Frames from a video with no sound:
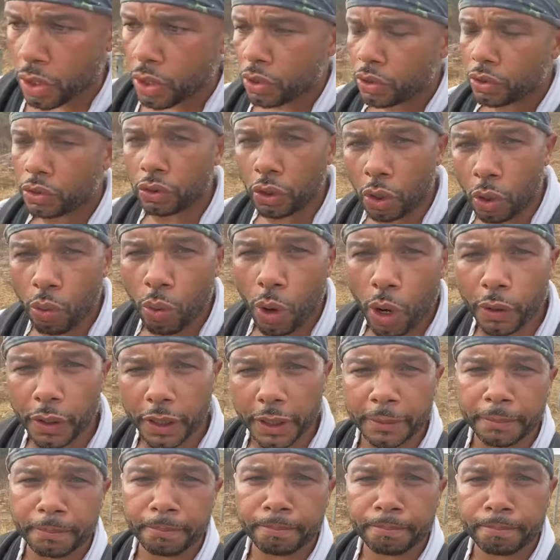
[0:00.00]
don't worry.
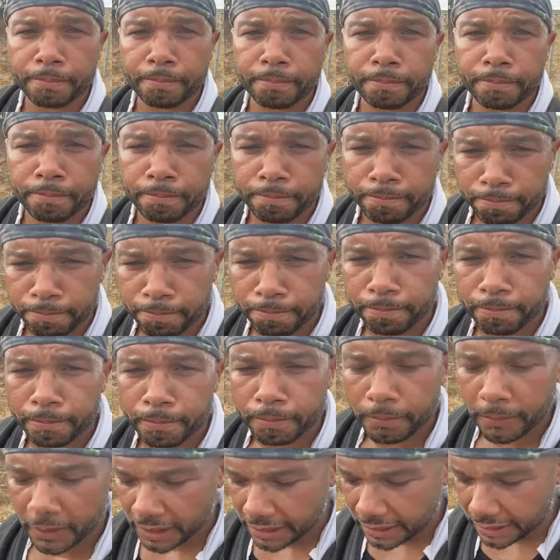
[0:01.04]

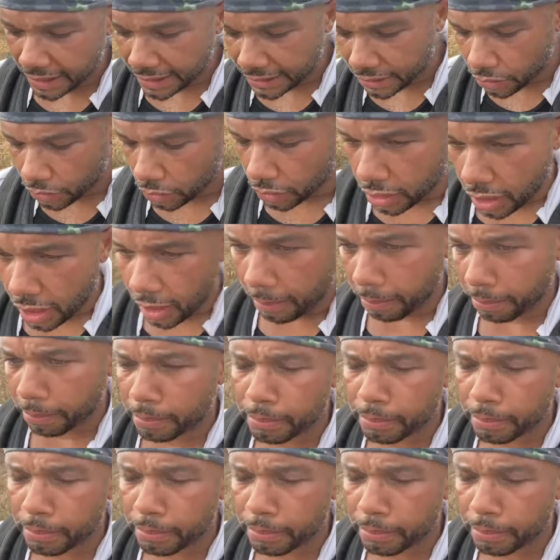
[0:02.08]
His day's gonna come.